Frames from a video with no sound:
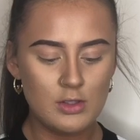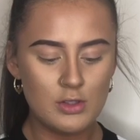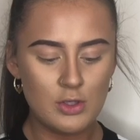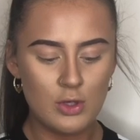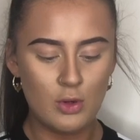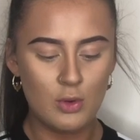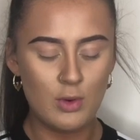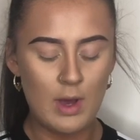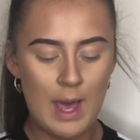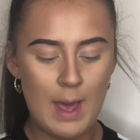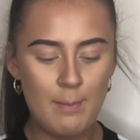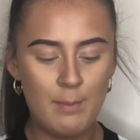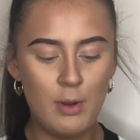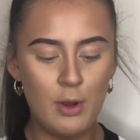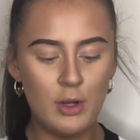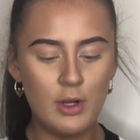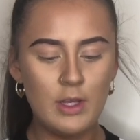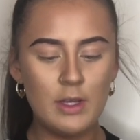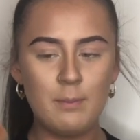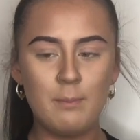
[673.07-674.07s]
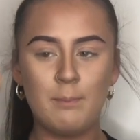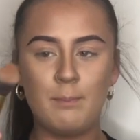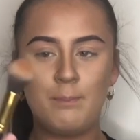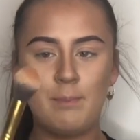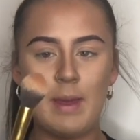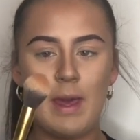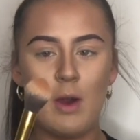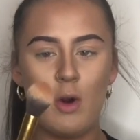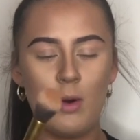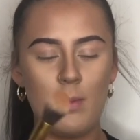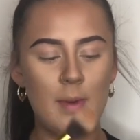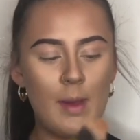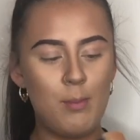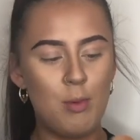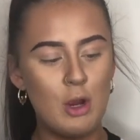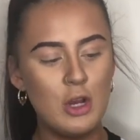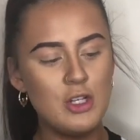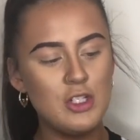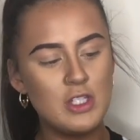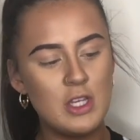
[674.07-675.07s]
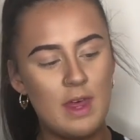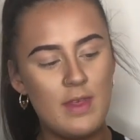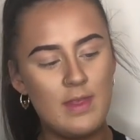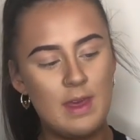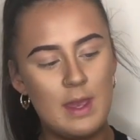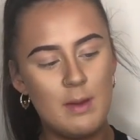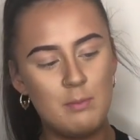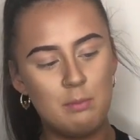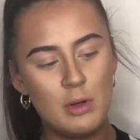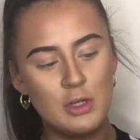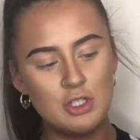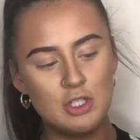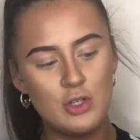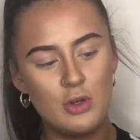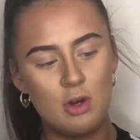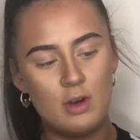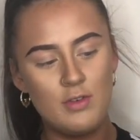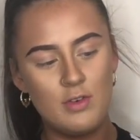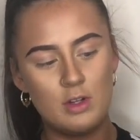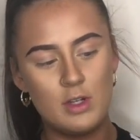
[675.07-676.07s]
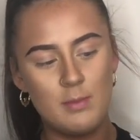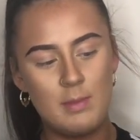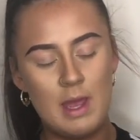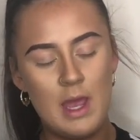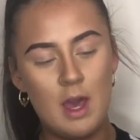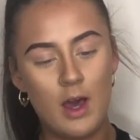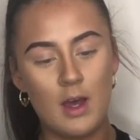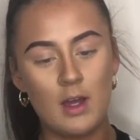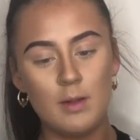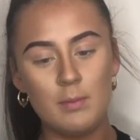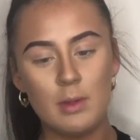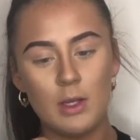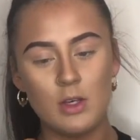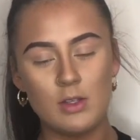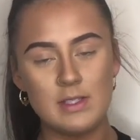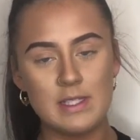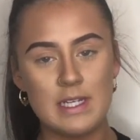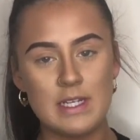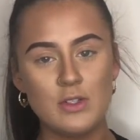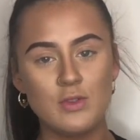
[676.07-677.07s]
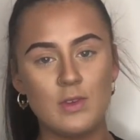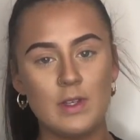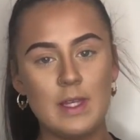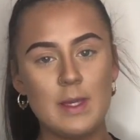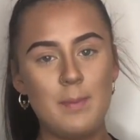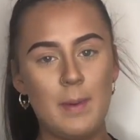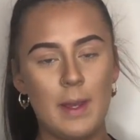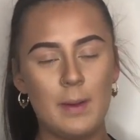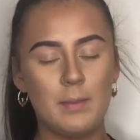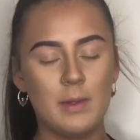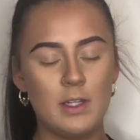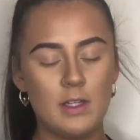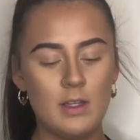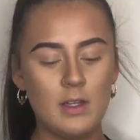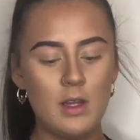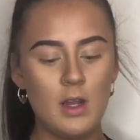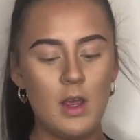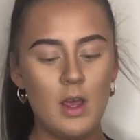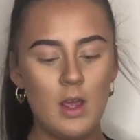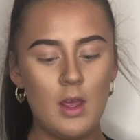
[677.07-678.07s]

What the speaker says: So I put it a bit on my brush and then brush it off onto my hand because it is really pigmented.